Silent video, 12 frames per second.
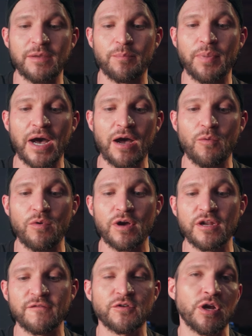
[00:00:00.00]
bought
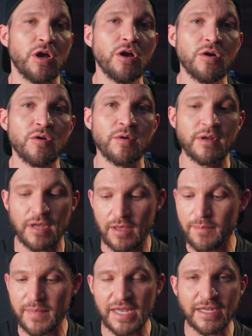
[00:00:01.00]
one of her own
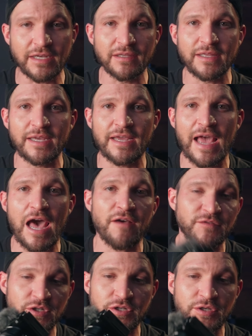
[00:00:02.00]
immediately
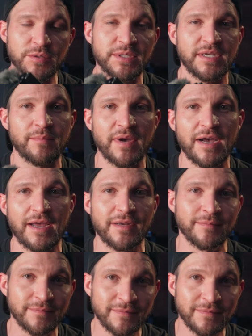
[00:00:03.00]
after using mine.